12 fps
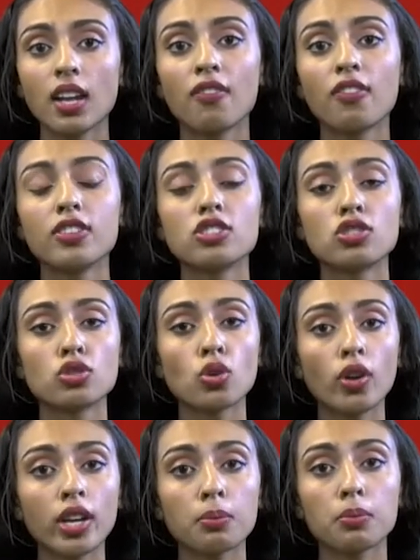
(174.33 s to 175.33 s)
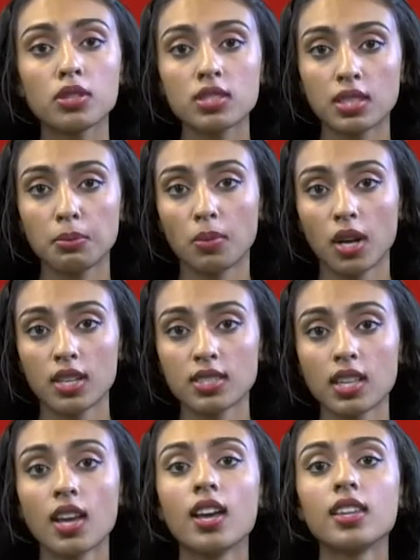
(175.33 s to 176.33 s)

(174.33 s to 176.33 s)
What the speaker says: of a historic Muslim mosque